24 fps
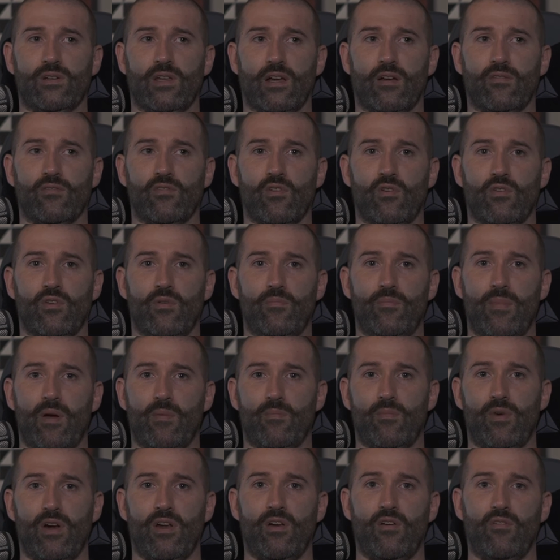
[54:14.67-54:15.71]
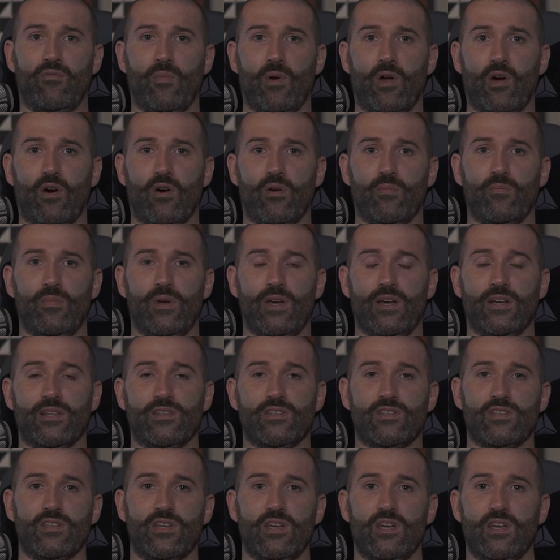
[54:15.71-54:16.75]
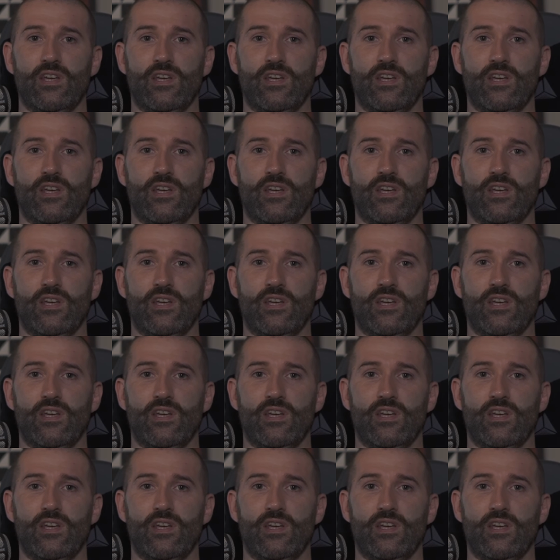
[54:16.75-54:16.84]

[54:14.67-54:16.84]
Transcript: like I've grown a membrane over my armpits,